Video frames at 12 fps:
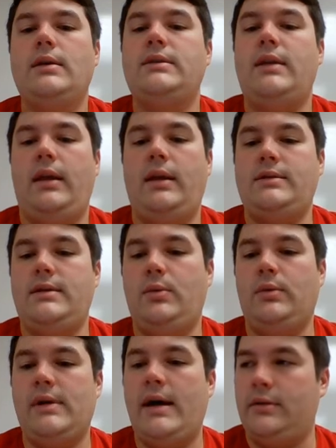Saying it's
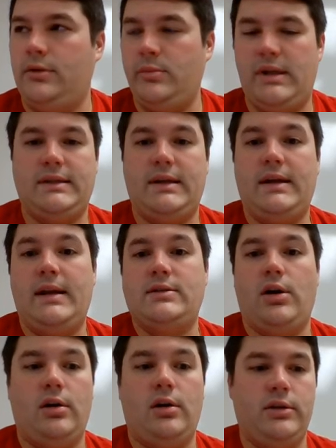equilateral means that it has
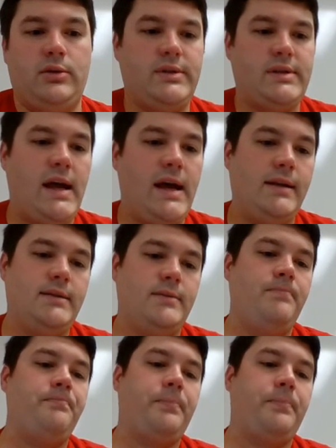all equal sides,